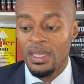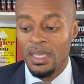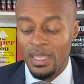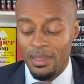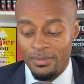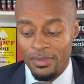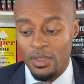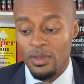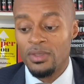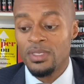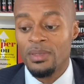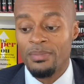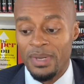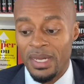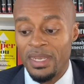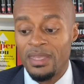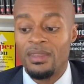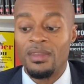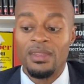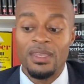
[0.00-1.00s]
Even though
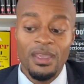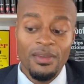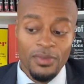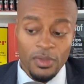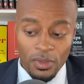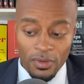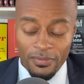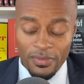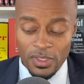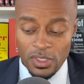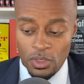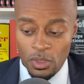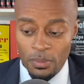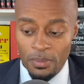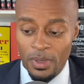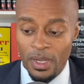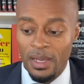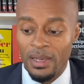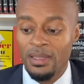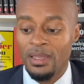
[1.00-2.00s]
somebody could give you a physical
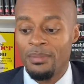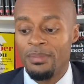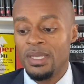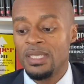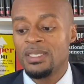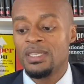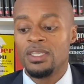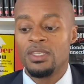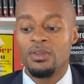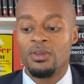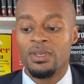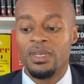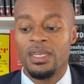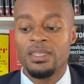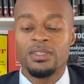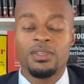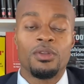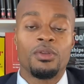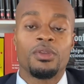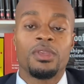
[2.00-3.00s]
product, they may send you a
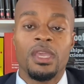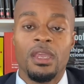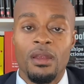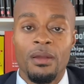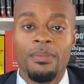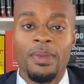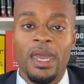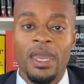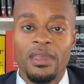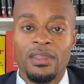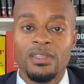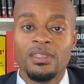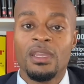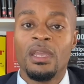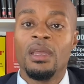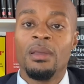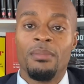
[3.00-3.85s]
nice little care package,